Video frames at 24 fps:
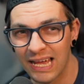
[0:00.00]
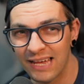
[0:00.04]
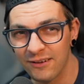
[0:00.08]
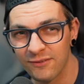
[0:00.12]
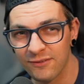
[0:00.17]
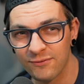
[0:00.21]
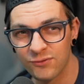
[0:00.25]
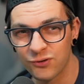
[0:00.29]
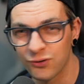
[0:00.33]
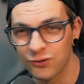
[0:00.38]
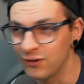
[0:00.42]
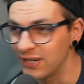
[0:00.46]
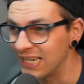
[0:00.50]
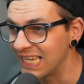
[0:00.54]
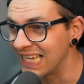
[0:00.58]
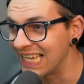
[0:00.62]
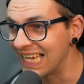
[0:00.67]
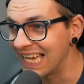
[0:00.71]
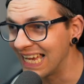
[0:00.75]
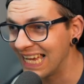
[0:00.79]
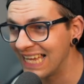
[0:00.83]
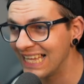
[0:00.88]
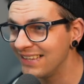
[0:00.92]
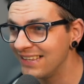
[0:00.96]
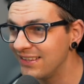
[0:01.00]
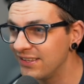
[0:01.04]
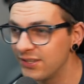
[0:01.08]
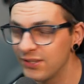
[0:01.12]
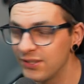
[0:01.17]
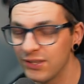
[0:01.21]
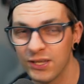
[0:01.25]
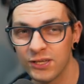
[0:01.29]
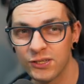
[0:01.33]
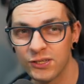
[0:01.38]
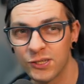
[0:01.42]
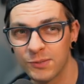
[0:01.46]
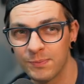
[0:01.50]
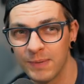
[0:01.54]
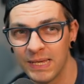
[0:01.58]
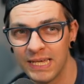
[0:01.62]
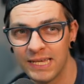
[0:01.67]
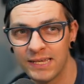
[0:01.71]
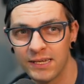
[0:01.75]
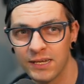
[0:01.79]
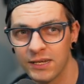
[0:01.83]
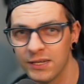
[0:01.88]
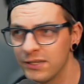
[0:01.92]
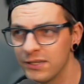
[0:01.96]
of joining into those
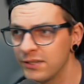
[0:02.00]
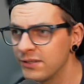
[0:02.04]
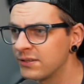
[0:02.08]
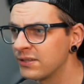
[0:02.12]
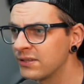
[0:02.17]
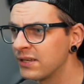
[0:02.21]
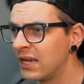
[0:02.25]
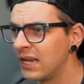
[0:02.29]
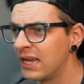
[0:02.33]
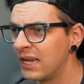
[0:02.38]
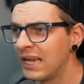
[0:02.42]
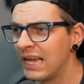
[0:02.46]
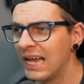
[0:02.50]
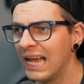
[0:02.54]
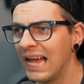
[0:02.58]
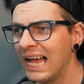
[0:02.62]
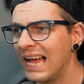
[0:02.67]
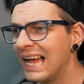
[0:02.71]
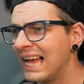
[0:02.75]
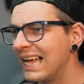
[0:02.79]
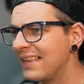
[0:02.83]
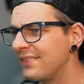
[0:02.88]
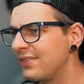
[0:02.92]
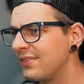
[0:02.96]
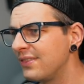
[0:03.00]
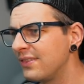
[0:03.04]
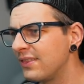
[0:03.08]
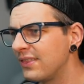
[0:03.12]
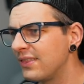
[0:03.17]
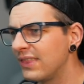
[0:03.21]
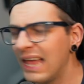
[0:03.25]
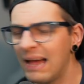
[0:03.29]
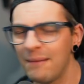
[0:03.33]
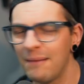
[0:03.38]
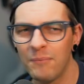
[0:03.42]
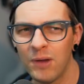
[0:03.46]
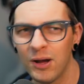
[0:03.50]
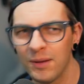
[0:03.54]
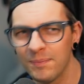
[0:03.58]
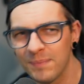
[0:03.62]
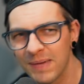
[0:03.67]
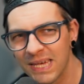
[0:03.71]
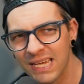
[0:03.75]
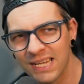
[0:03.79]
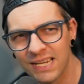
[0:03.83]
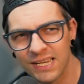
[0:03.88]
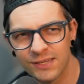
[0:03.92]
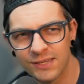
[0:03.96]
speakers, and that might
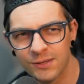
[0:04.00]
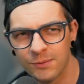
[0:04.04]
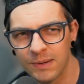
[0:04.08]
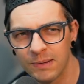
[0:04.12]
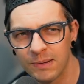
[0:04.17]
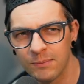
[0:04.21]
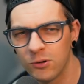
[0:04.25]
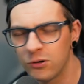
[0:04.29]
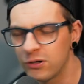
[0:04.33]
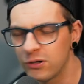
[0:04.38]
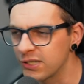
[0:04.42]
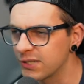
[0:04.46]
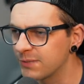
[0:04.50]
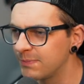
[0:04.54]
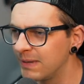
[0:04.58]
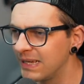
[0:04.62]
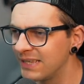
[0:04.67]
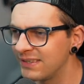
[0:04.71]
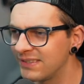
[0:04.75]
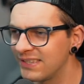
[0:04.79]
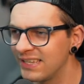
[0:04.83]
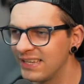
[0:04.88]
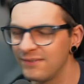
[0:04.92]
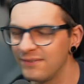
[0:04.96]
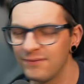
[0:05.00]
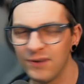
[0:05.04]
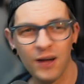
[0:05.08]
be a little bit more expensive.